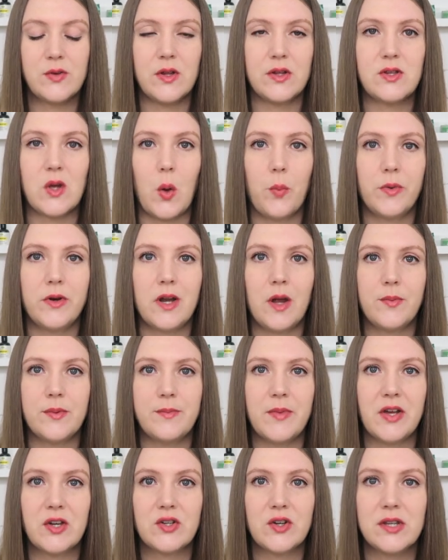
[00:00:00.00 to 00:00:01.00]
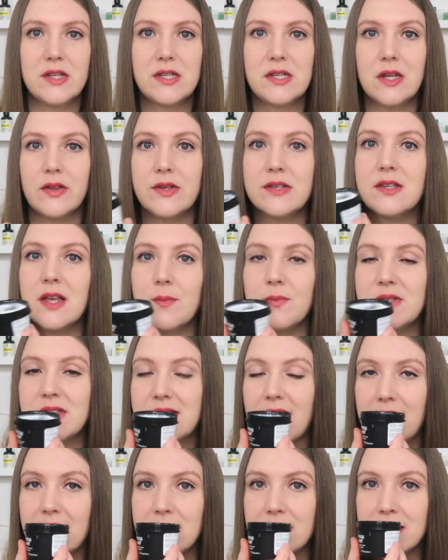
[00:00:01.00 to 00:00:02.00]
So let's open it up and make sure it's still the same
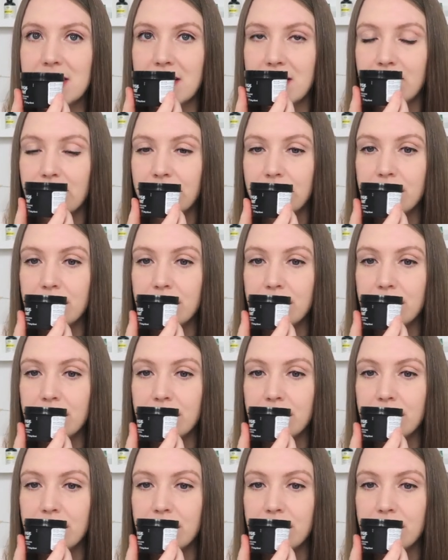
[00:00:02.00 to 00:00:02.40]
scent.